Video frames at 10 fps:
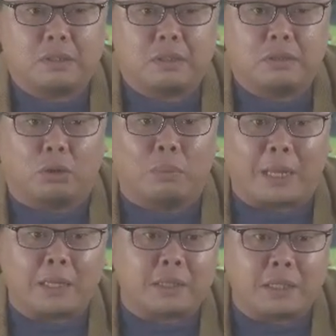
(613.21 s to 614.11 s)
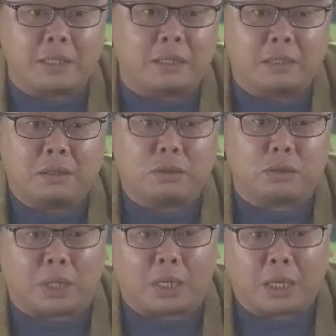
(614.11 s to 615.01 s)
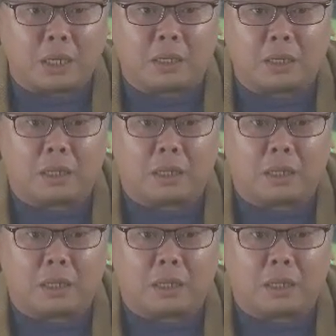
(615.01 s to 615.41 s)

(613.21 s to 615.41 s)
normality to occur